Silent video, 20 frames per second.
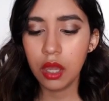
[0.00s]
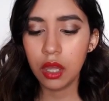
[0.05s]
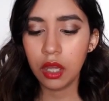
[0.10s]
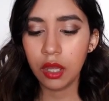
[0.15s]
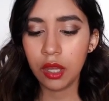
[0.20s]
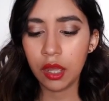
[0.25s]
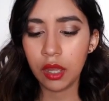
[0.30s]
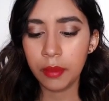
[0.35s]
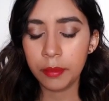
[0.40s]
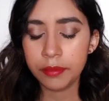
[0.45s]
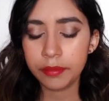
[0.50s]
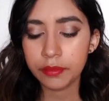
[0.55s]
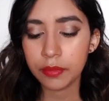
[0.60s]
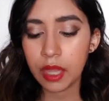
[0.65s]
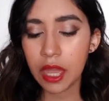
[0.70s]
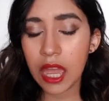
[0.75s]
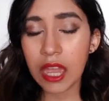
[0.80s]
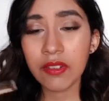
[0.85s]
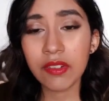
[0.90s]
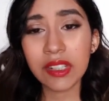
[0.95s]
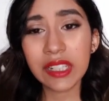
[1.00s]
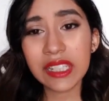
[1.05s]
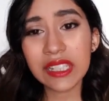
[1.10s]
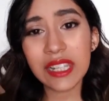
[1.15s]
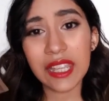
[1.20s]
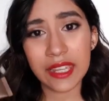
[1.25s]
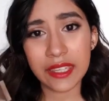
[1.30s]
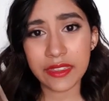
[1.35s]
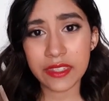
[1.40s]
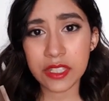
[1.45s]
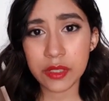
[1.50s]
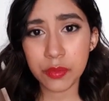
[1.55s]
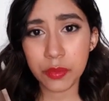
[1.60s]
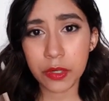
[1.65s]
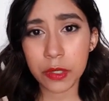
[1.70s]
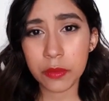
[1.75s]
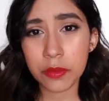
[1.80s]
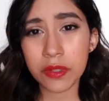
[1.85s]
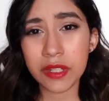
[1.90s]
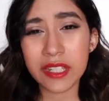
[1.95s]
I really like this
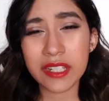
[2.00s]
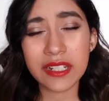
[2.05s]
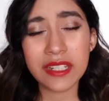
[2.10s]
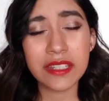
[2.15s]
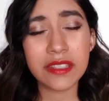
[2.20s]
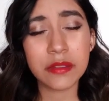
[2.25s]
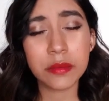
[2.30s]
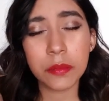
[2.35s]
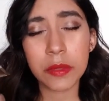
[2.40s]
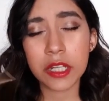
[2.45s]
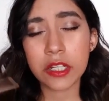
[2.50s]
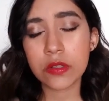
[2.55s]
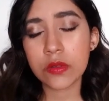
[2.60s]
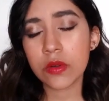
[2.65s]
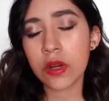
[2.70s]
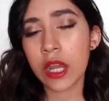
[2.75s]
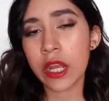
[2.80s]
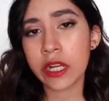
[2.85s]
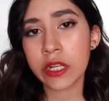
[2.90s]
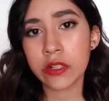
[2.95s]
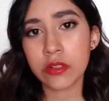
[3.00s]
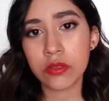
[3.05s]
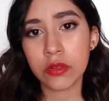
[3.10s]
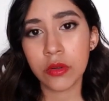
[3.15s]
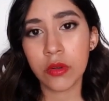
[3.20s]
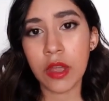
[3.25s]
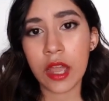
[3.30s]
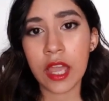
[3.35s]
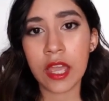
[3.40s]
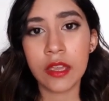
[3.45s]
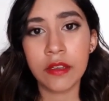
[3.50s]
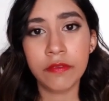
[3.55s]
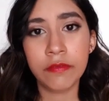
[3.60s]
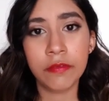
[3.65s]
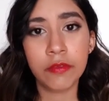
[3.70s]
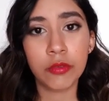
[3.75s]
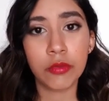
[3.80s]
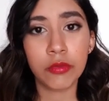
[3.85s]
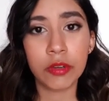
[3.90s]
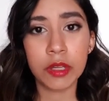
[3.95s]
primer. It is my tried and true. I've
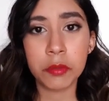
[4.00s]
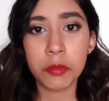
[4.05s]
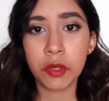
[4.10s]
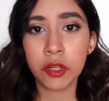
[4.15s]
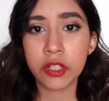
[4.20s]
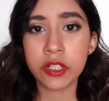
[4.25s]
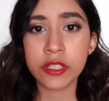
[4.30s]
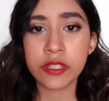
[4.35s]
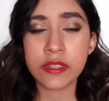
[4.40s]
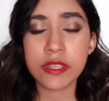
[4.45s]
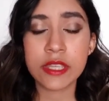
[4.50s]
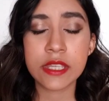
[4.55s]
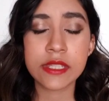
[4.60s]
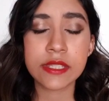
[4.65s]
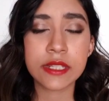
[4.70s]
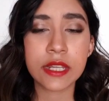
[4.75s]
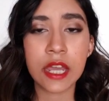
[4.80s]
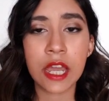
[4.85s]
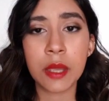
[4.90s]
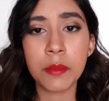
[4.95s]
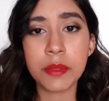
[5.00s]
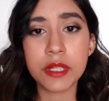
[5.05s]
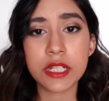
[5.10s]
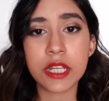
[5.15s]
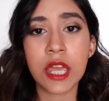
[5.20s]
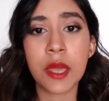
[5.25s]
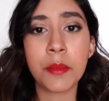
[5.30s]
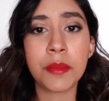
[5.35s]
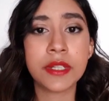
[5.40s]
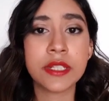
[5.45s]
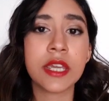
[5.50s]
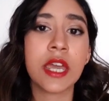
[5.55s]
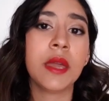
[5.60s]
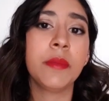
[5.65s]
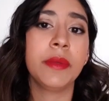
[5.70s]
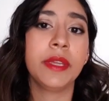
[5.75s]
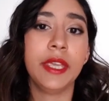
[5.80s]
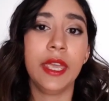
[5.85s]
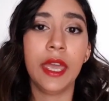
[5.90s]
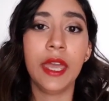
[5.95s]
repurchased this time and
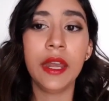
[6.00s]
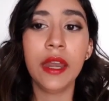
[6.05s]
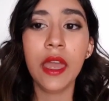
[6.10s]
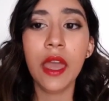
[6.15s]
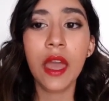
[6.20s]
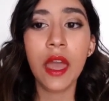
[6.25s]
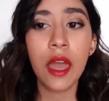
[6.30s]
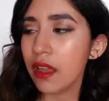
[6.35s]
time again.